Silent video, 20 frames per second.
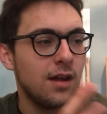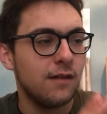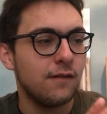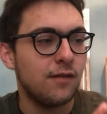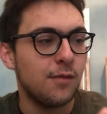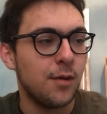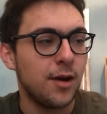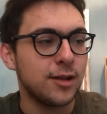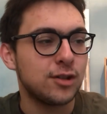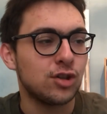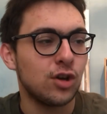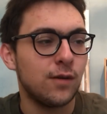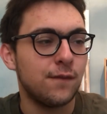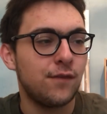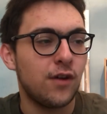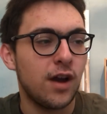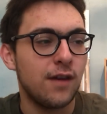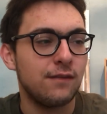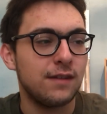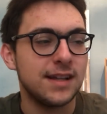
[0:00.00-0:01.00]
For my top
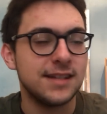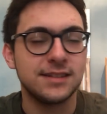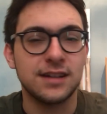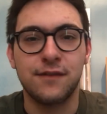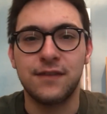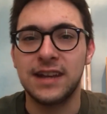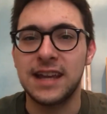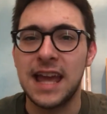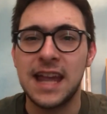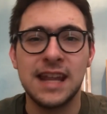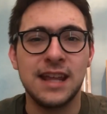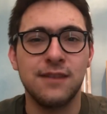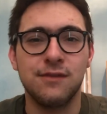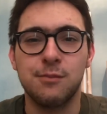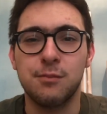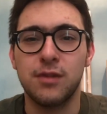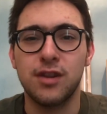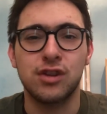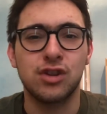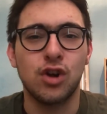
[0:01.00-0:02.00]
five list, I think any
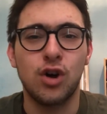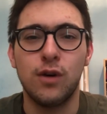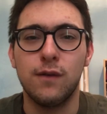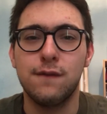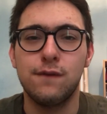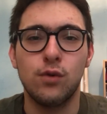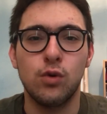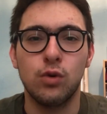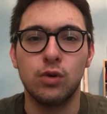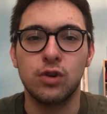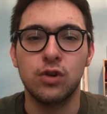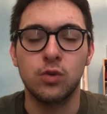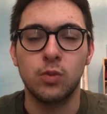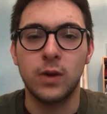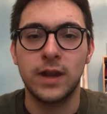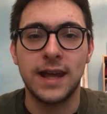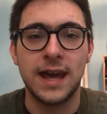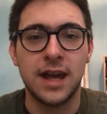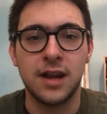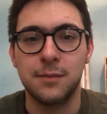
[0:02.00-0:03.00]
of the top four could
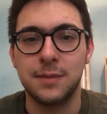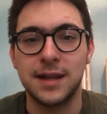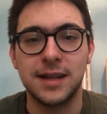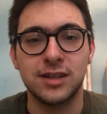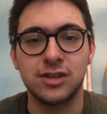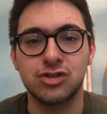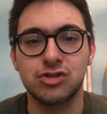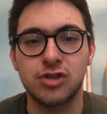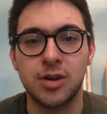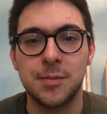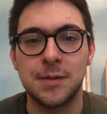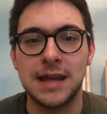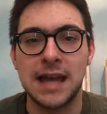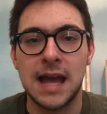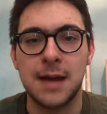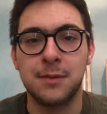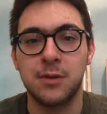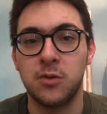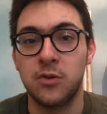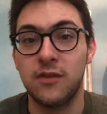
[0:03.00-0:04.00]
win it, and I'd be extremely
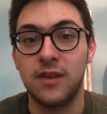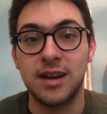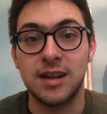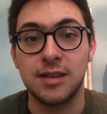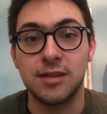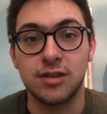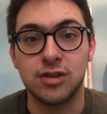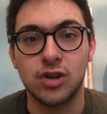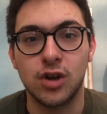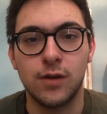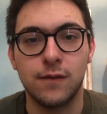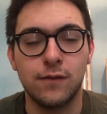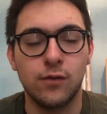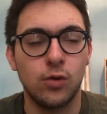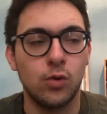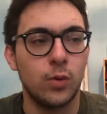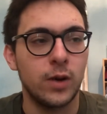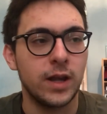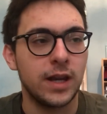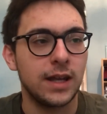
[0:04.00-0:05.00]
happy with any of the top
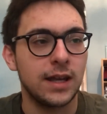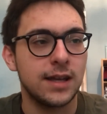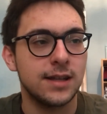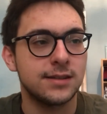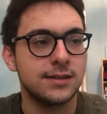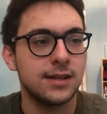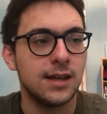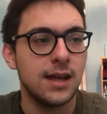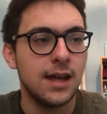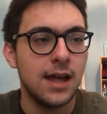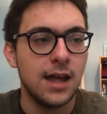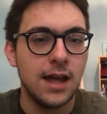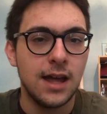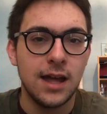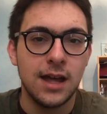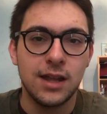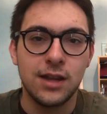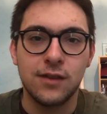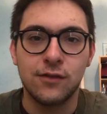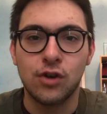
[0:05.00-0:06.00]
four winning it.
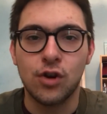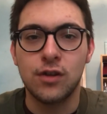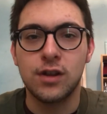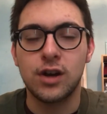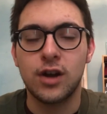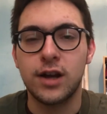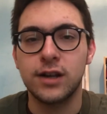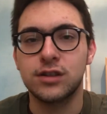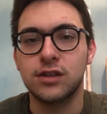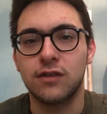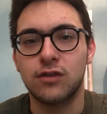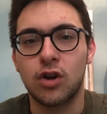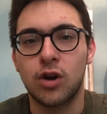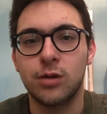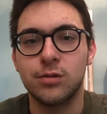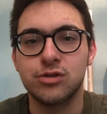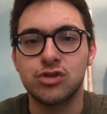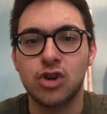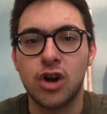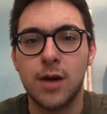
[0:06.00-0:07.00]
You've got the likes of
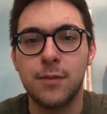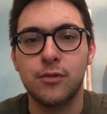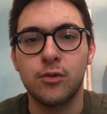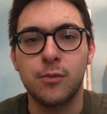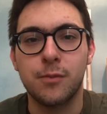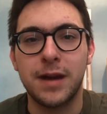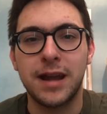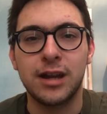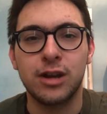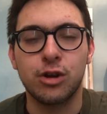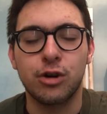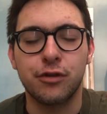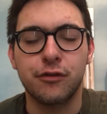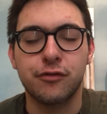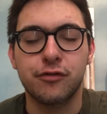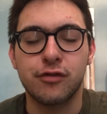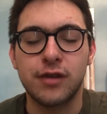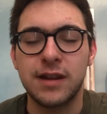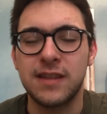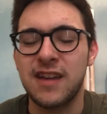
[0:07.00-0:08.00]
Tom Tribal and Ben
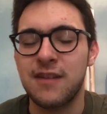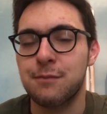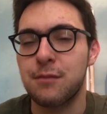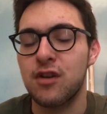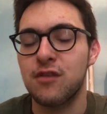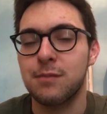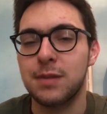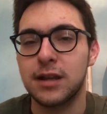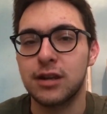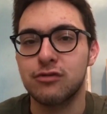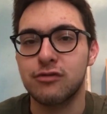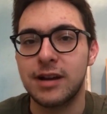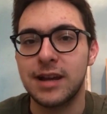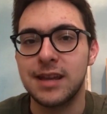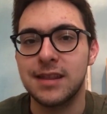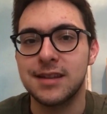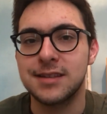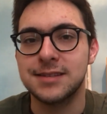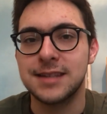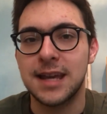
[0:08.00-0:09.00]
Godfrey. They've both been
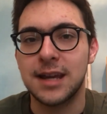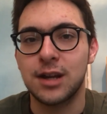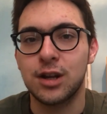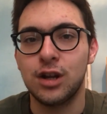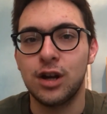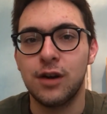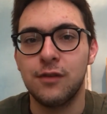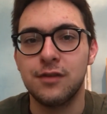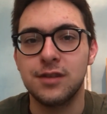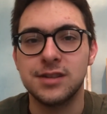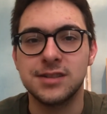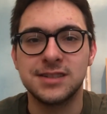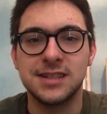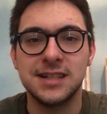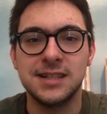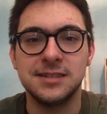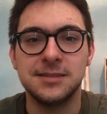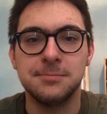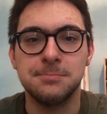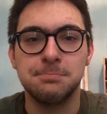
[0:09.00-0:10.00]
great in the second half of the
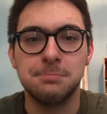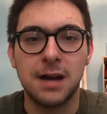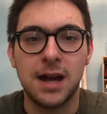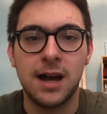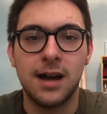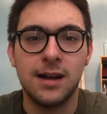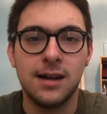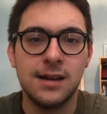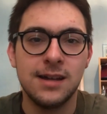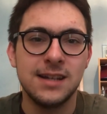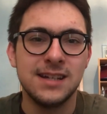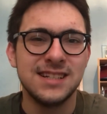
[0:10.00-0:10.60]
season, but